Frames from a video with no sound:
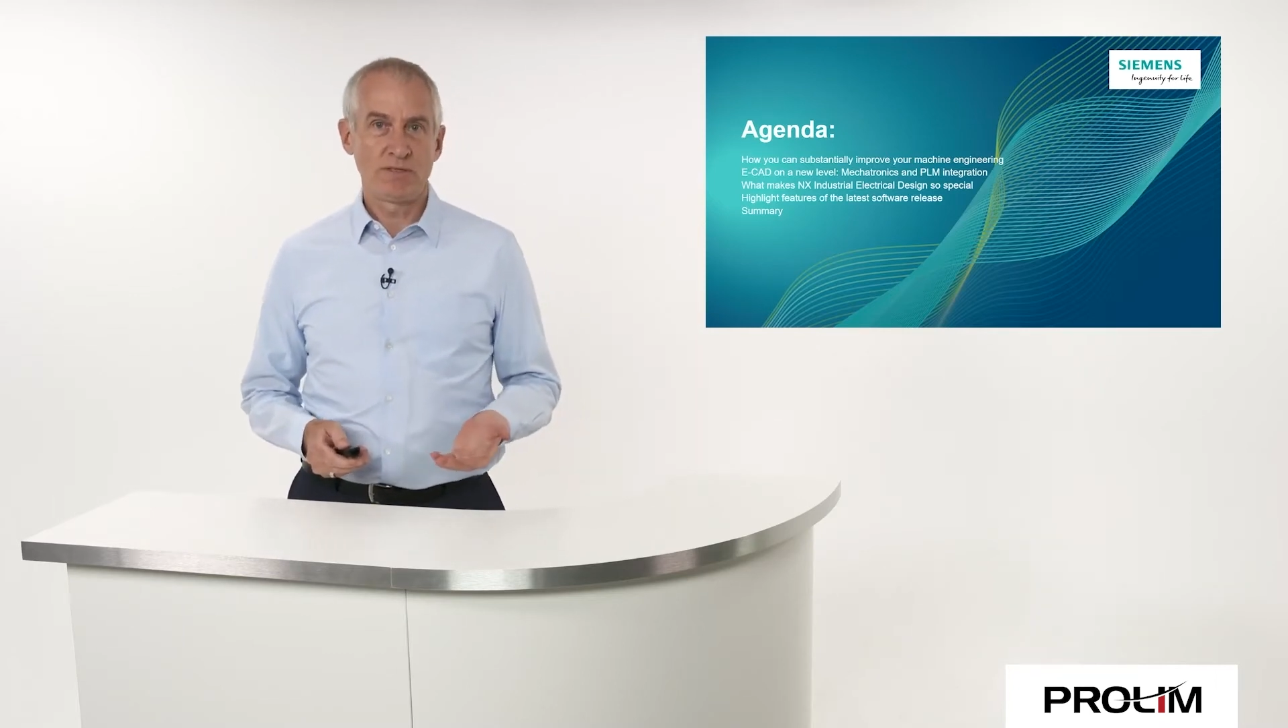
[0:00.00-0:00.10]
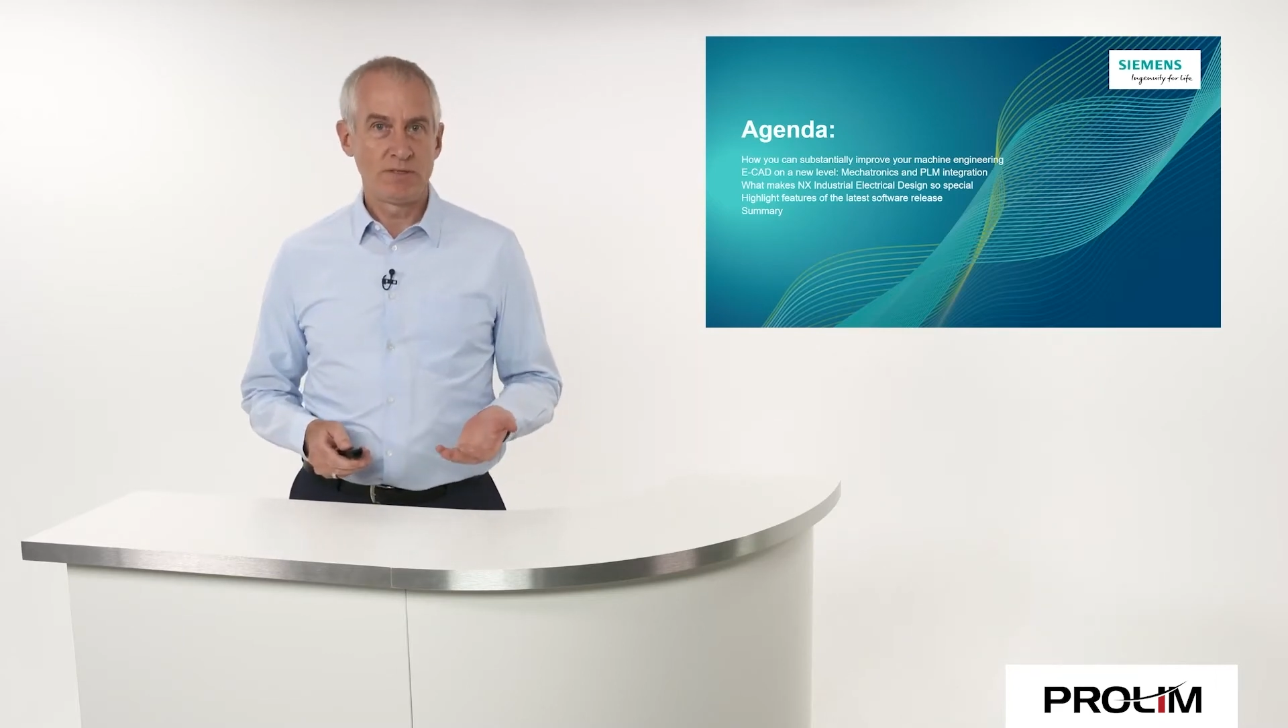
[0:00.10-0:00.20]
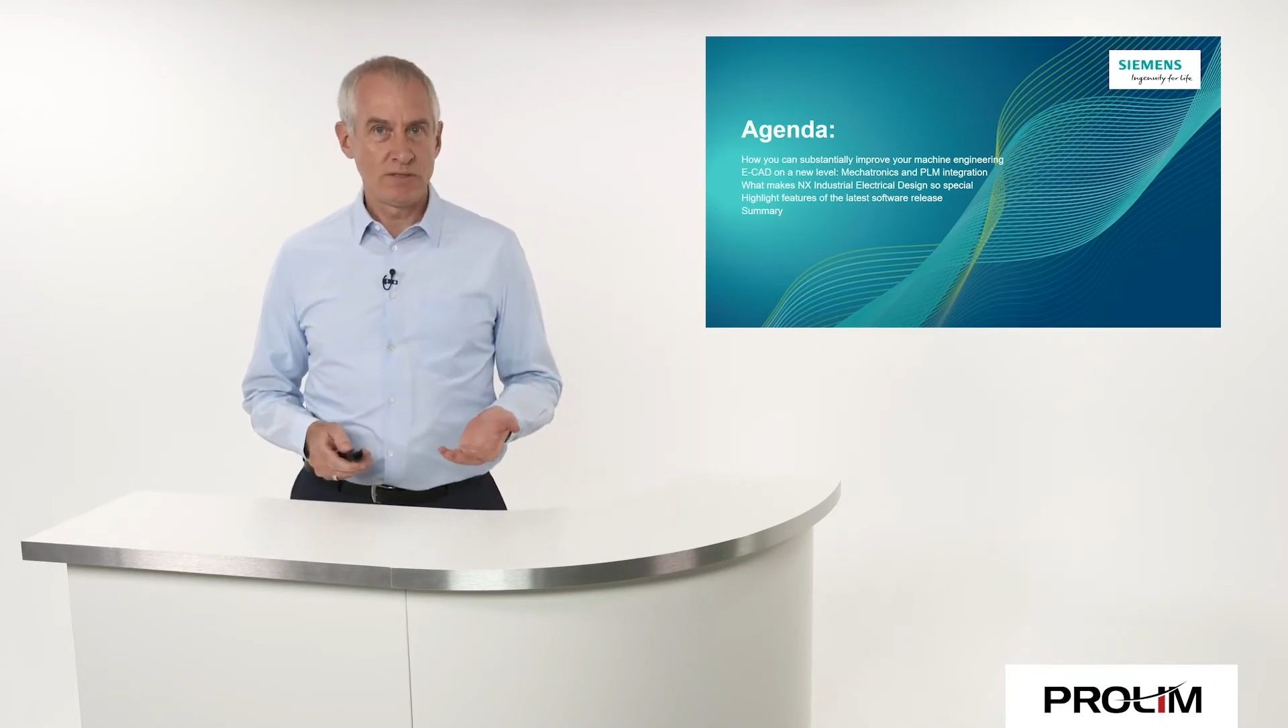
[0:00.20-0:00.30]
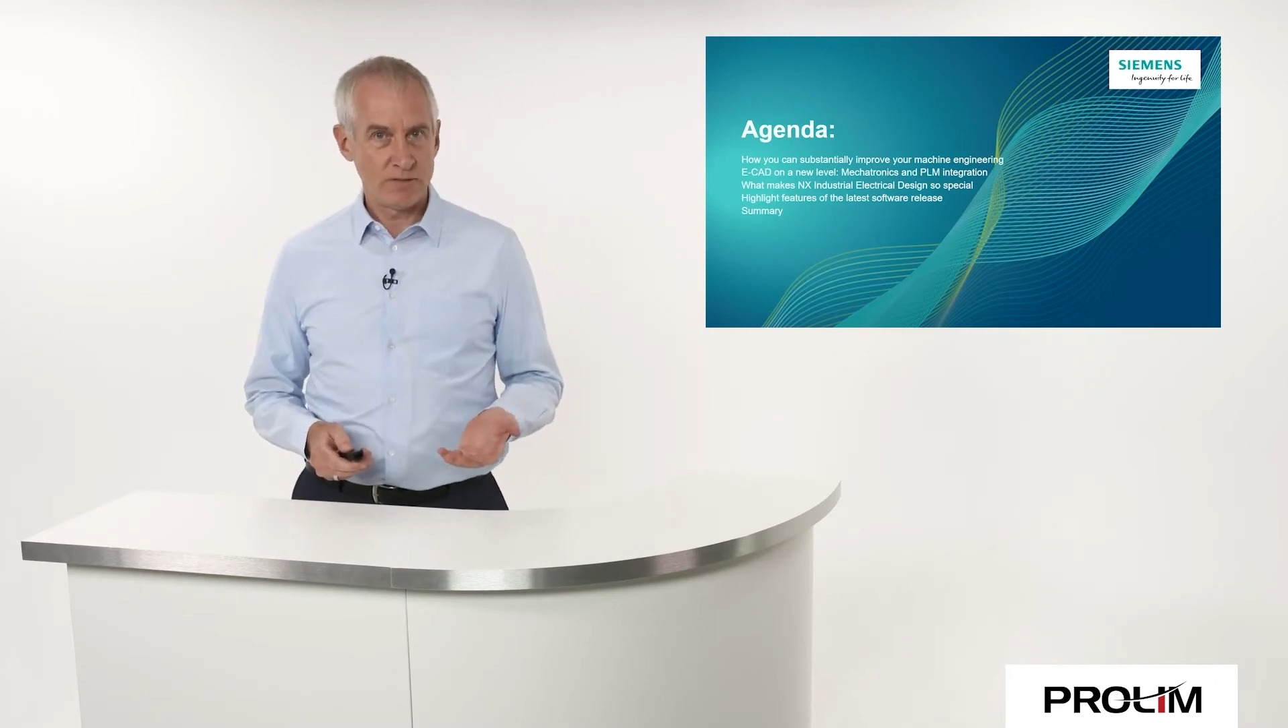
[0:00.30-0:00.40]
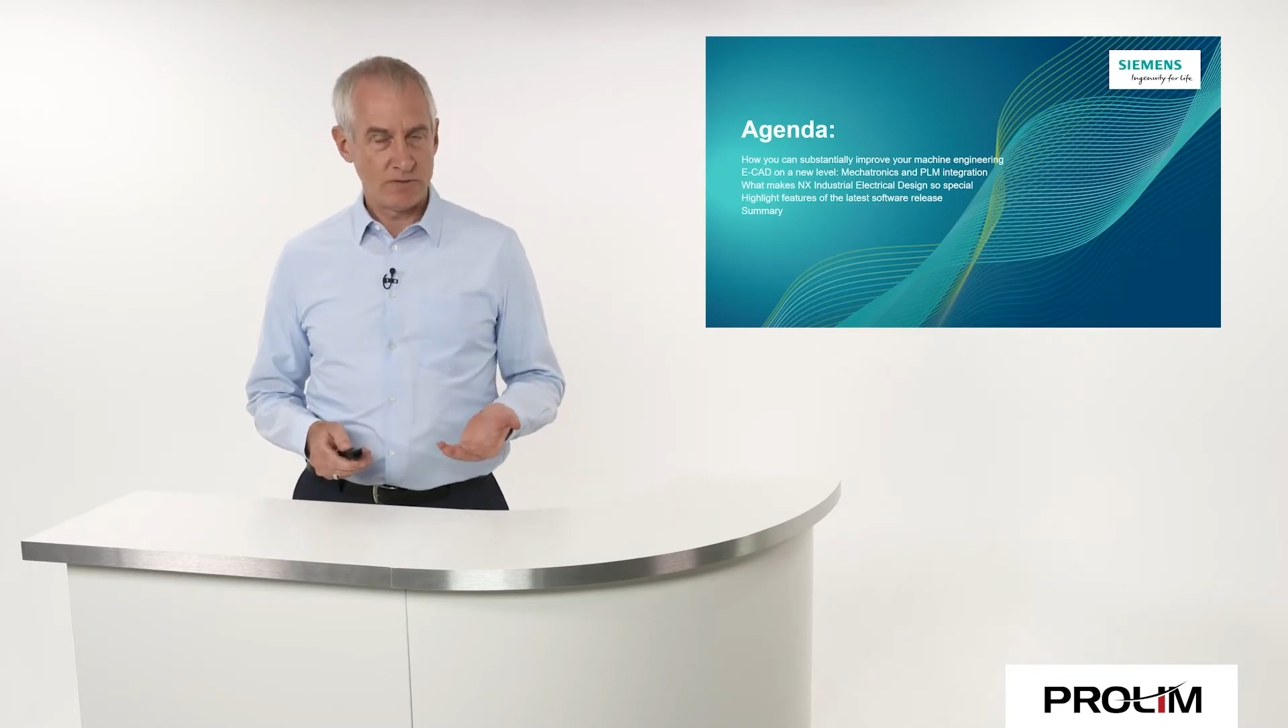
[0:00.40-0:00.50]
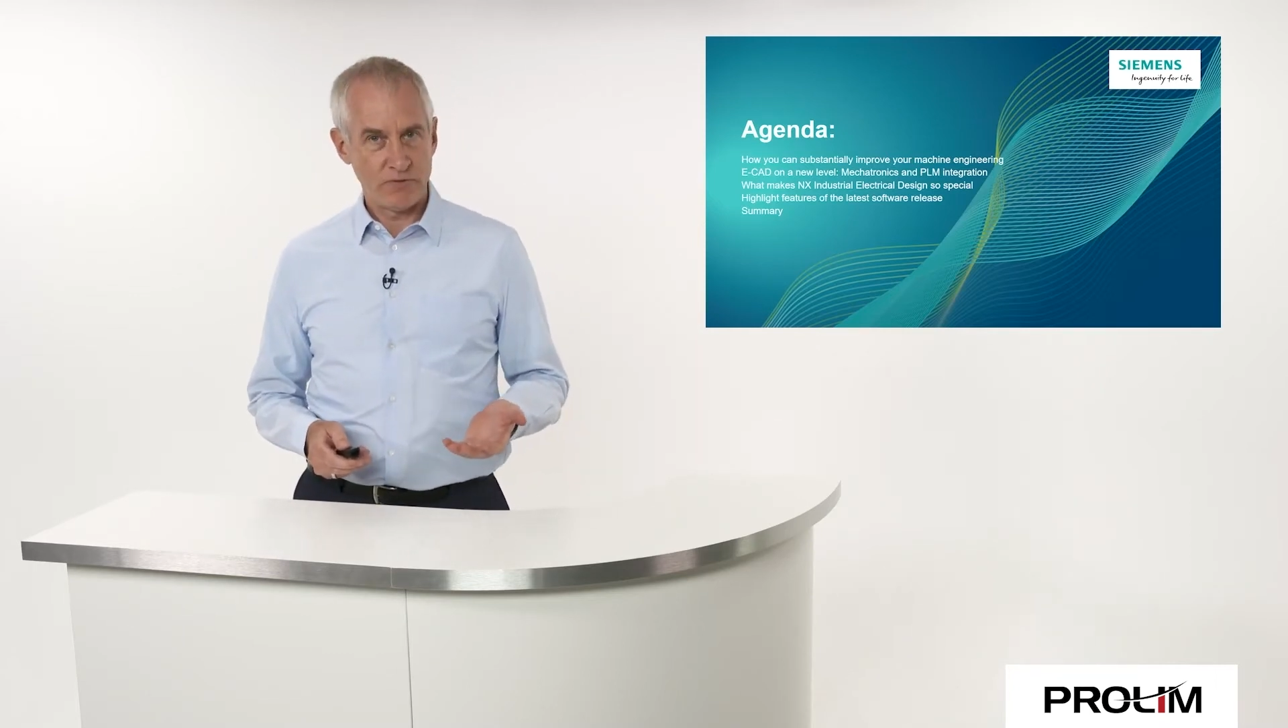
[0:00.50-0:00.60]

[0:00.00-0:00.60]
this